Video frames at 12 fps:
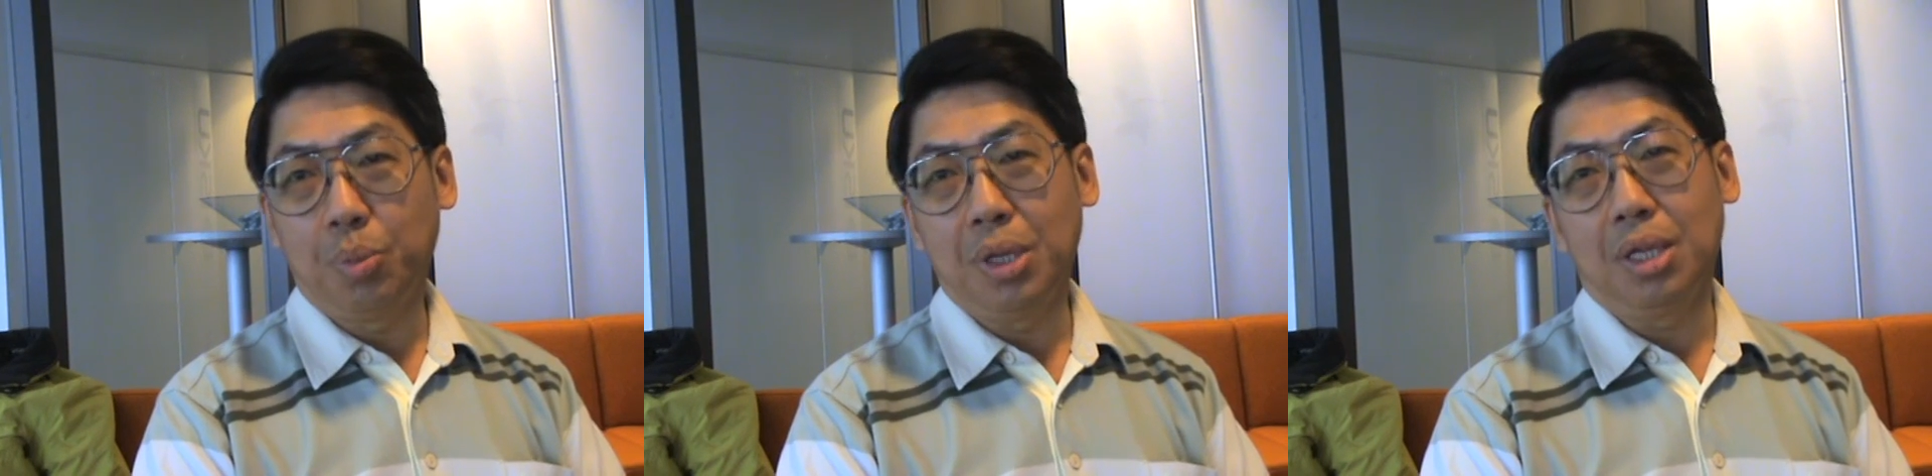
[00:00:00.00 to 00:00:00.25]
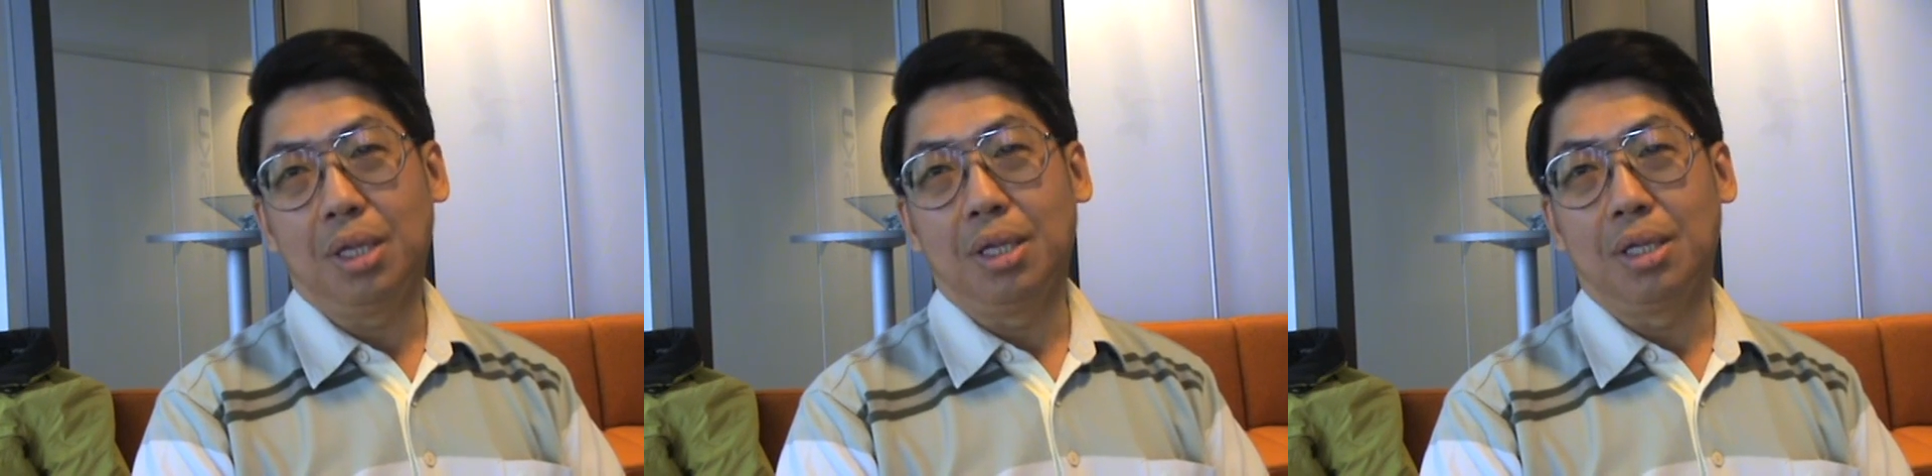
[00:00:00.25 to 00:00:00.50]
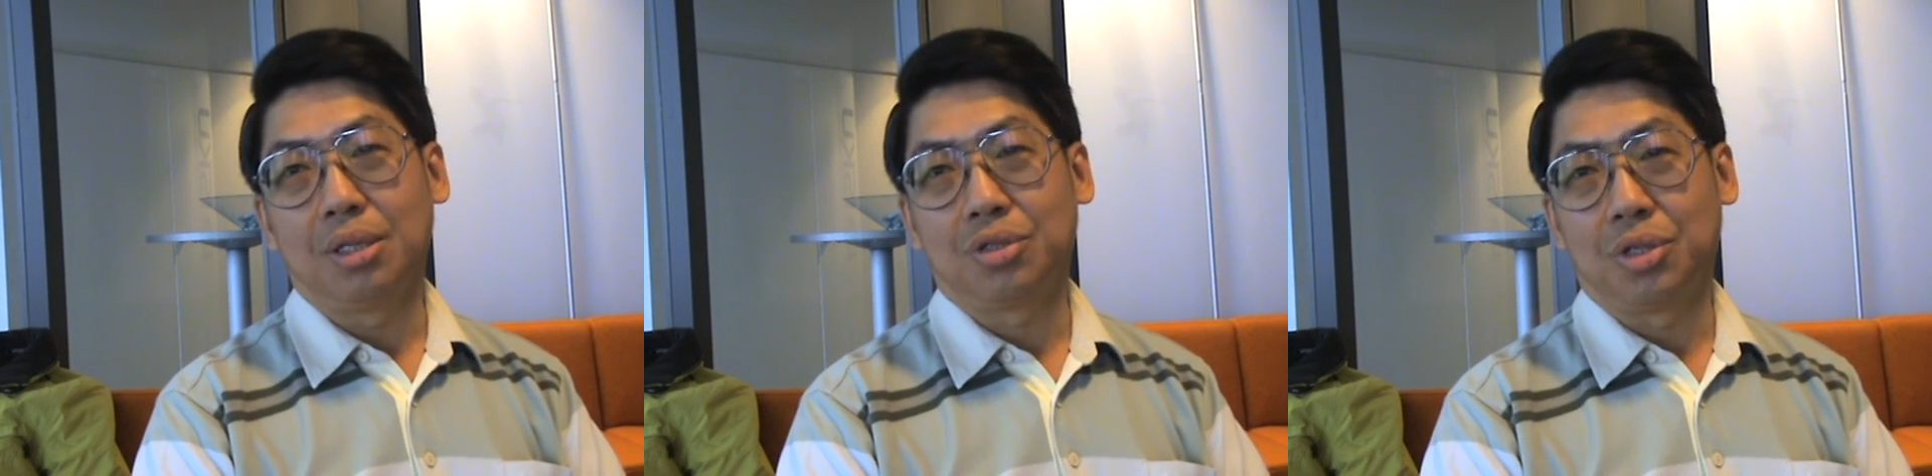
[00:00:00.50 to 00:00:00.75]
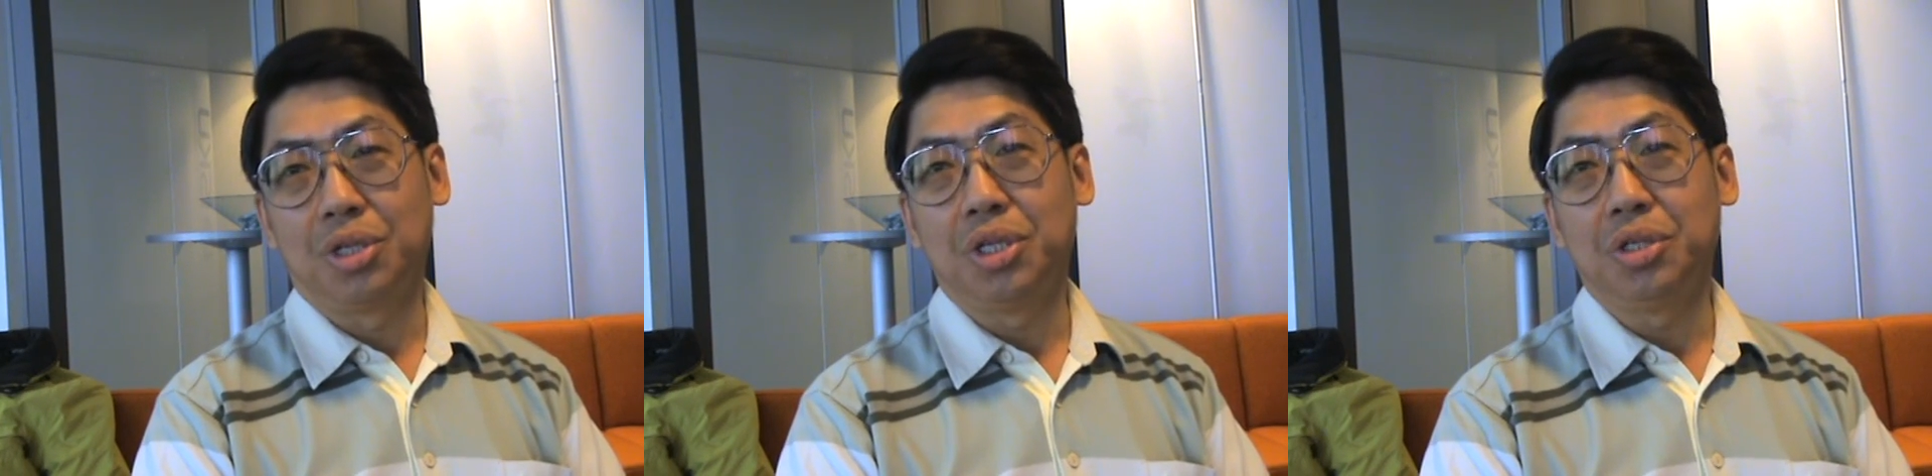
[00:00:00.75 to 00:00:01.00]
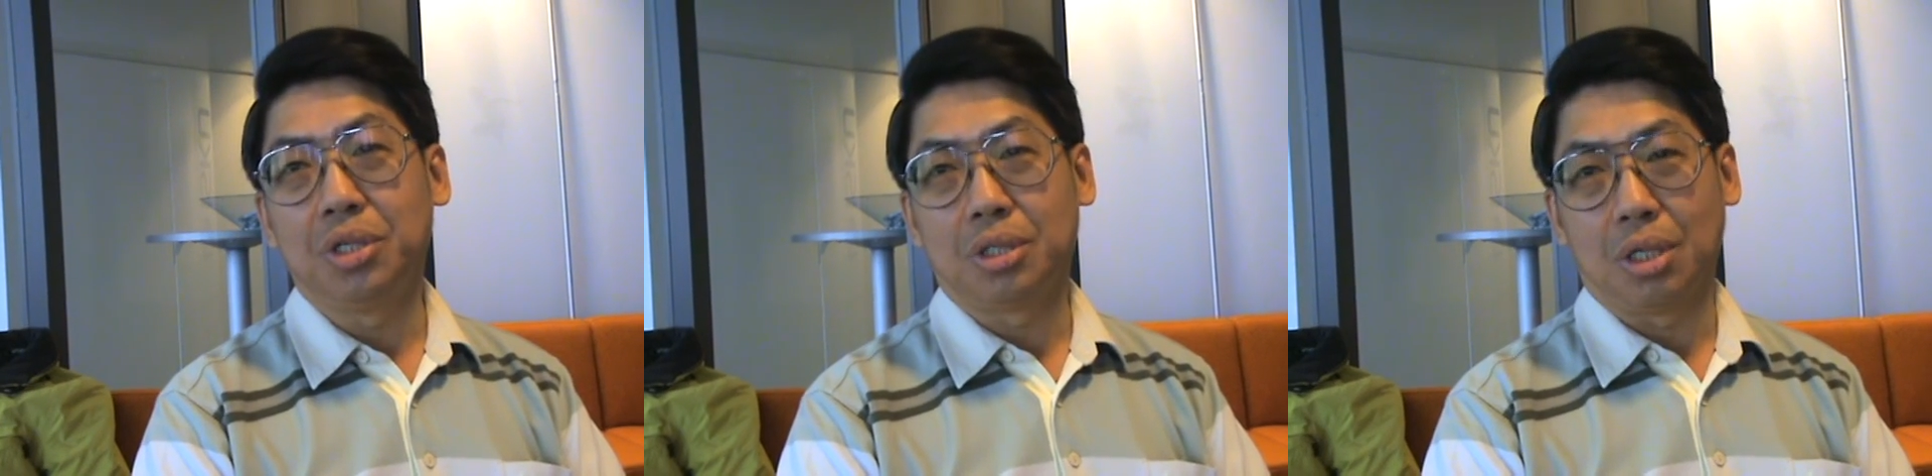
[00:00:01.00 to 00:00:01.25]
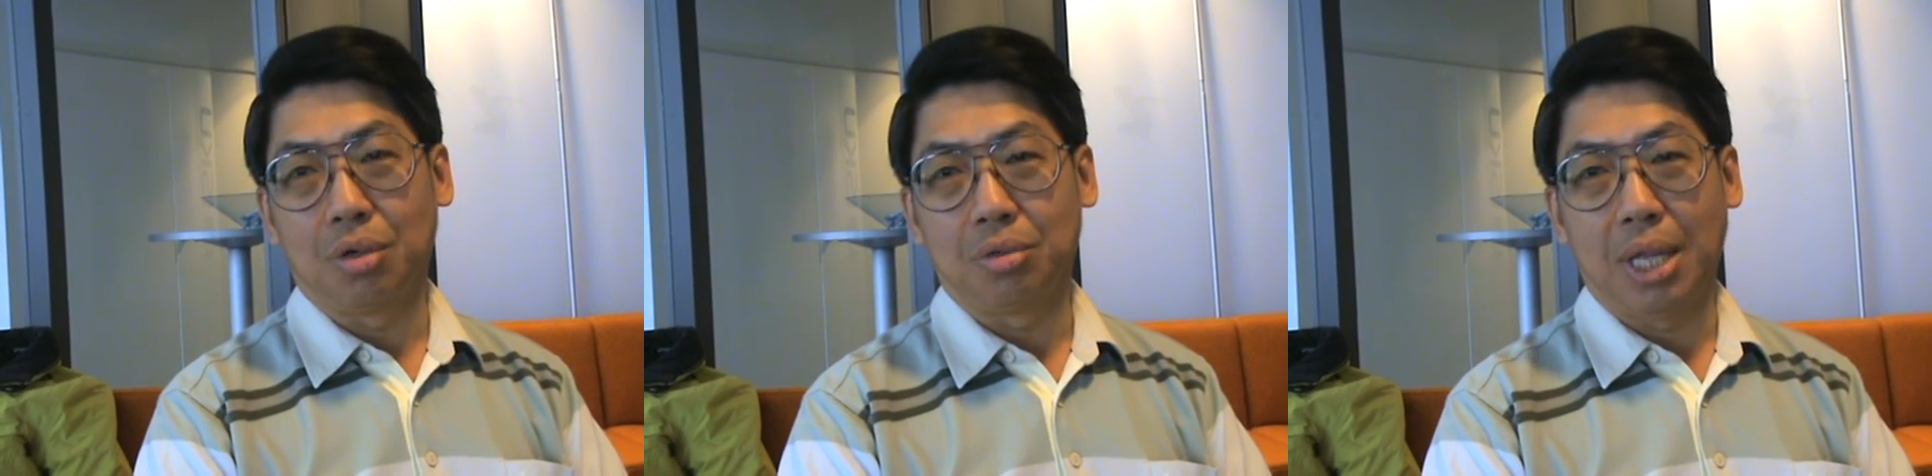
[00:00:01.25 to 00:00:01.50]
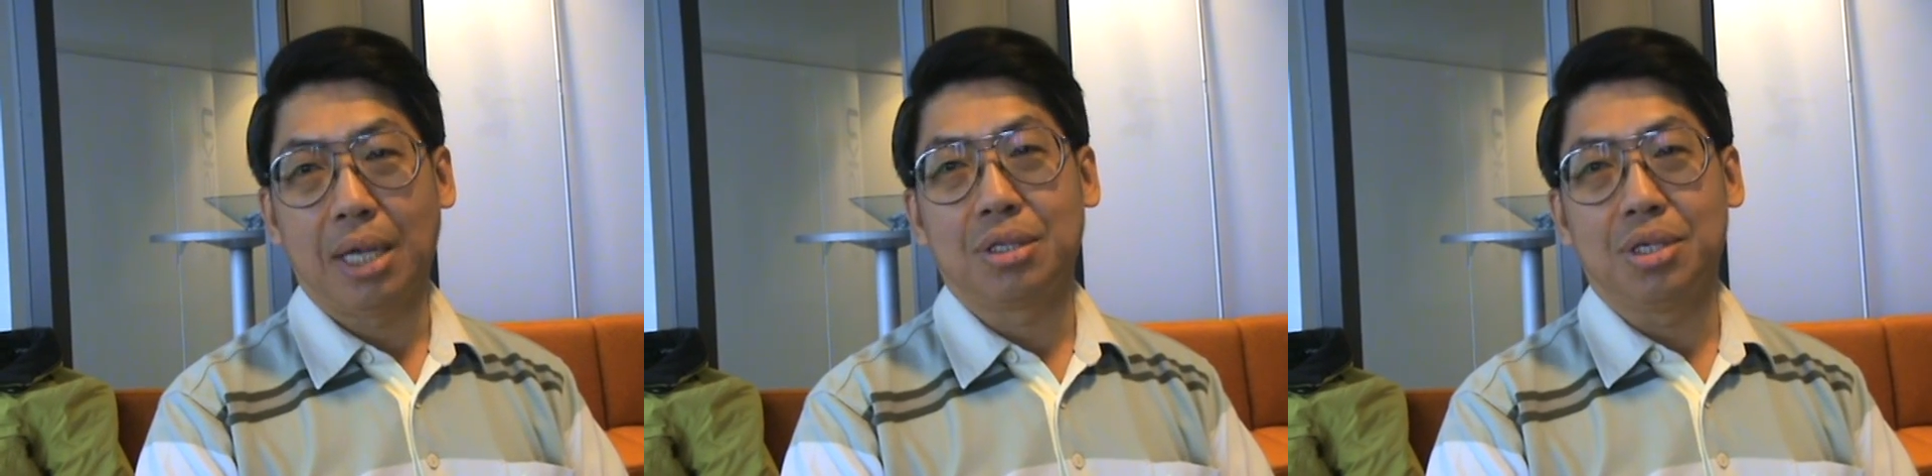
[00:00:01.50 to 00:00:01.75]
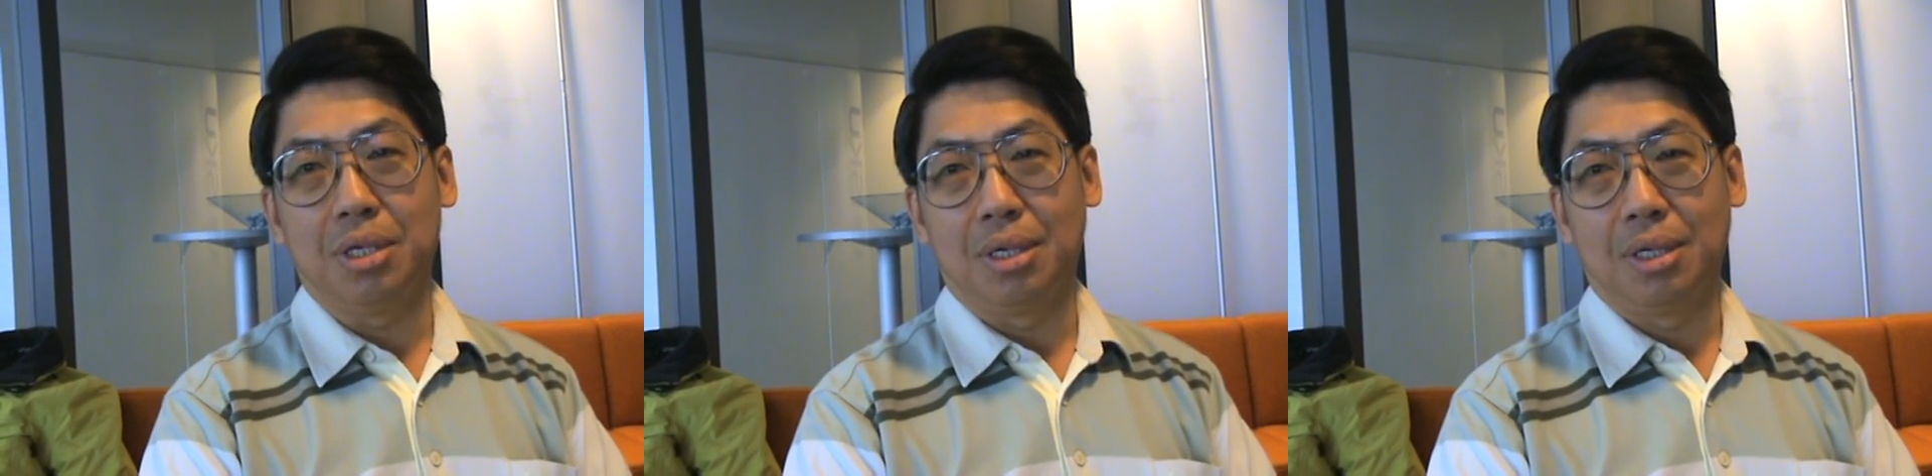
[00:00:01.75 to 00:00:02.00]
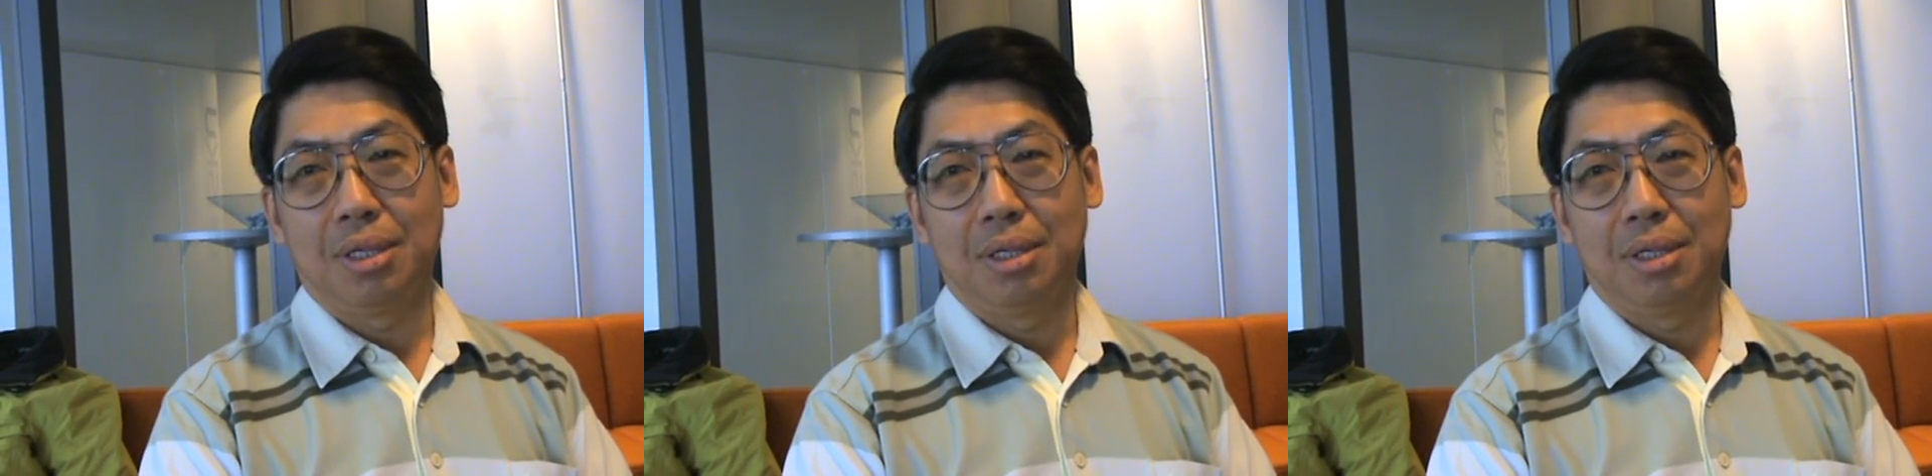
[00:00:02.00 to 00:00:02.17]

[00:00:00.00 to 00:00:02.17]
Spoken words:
be 30 years old next year.